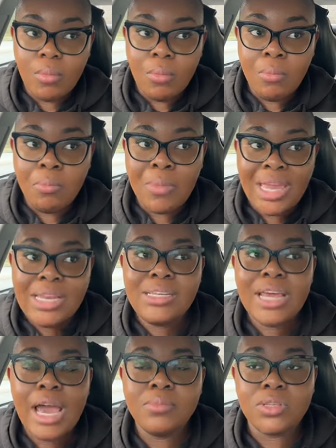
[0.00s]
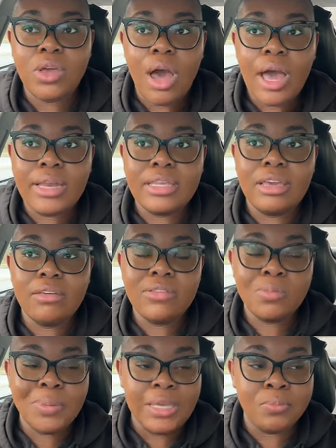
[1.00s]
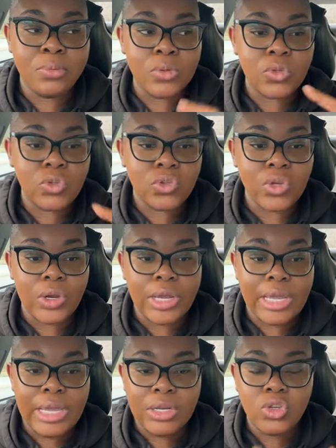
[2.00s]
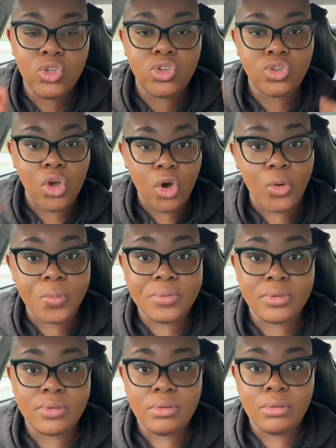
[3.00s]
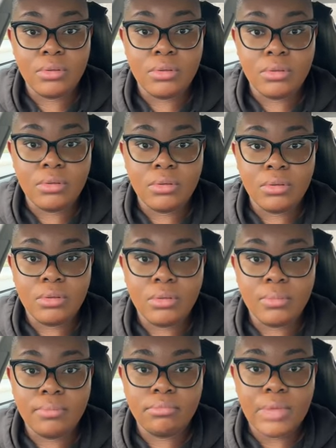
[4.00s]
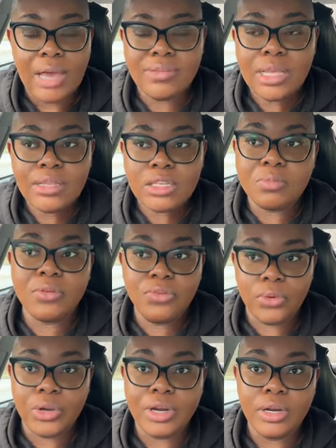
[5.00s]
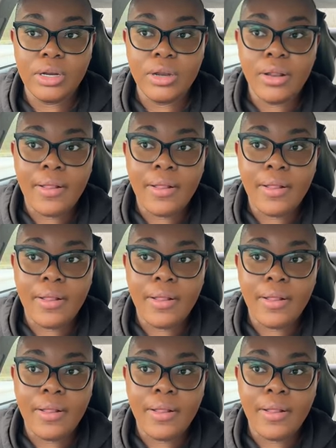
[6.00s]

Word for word: Many times God gives people certain scopes. I've said this before.